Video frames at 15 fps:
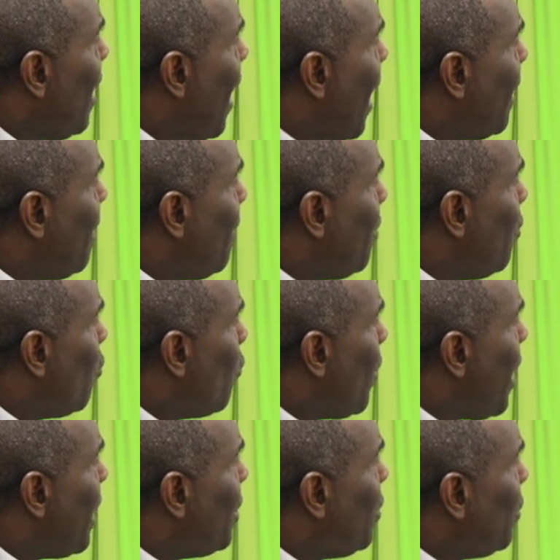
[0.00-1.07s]
and the
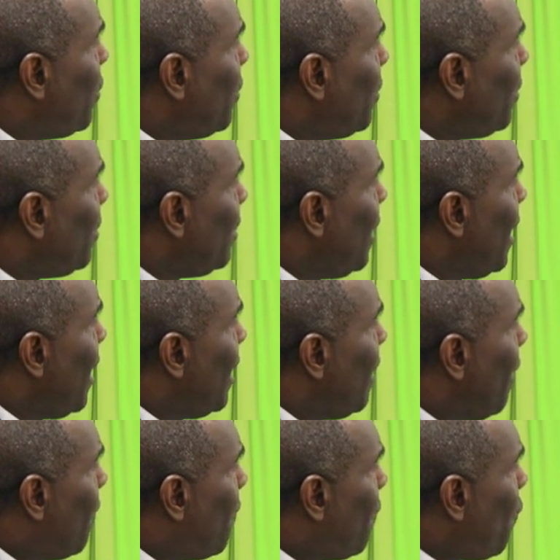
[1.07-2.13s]
rear dune,
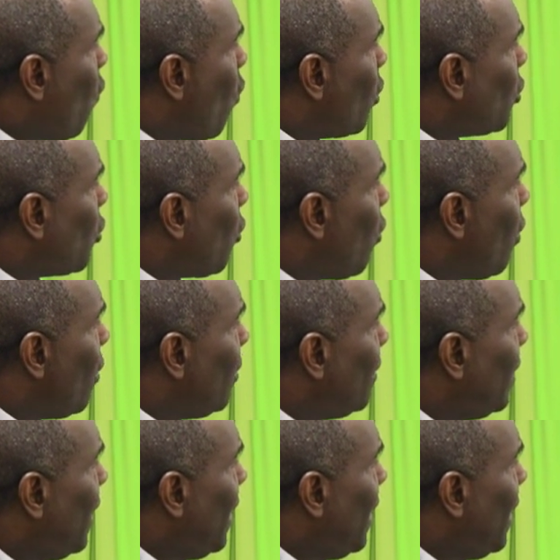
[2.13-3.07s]
the foreshore,